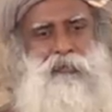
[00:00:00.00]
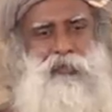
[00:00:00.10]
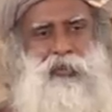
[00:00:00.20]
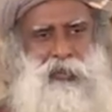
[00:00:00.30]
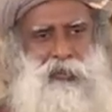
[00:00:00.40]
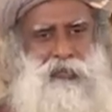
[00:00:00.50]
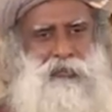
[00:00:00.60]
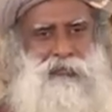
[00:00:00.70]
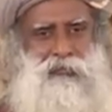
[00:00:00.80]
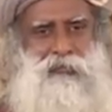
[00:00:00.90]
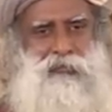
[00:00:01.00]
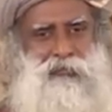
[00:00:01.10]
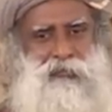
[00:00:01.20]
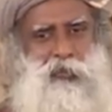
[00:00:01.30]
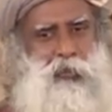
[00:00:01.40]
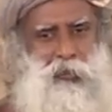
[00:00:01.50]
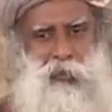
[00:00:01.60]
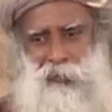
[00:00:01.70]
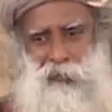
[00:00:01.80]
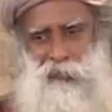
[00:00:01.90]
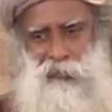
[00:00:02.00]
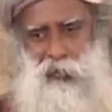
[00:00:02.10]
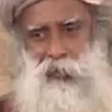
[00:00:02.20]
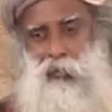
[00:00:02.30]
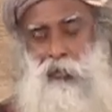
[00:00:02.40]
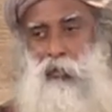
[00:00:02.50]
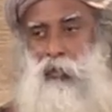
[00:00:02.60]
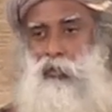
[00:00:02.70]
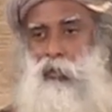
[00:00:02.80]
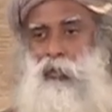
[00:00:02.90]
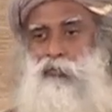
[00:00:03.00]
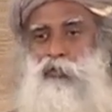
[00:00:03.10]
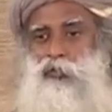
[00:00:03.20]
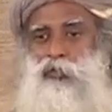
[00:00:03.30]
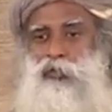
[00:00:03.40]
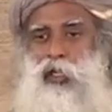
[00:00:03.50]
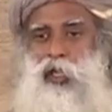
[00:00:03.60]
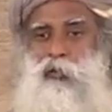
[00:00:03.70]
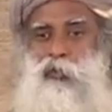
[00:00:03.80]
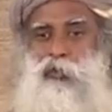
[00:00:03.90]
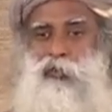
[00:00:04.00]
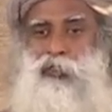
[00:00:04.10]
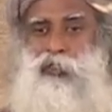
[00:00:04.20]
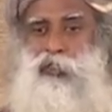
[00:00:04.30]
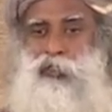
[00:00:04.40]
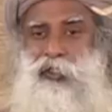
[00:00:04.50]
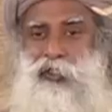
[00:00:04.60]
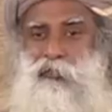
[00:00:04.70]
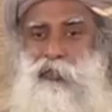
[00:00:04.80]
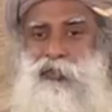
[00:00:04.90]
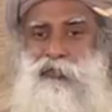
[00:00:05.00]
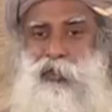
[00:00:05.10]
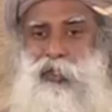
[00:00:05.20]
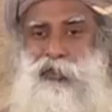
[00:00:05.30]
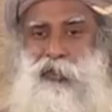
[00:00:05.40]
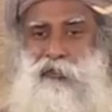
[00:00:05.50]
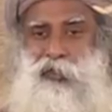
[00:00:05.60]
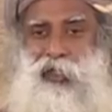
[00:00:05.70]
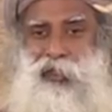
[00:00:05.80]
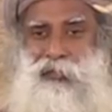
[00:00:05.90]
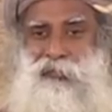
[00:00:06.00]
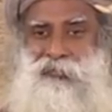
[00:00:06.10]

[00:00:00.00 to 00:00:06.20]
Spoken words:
every day, no problem. All you have to do is, I want to see tears of blissfulness every day.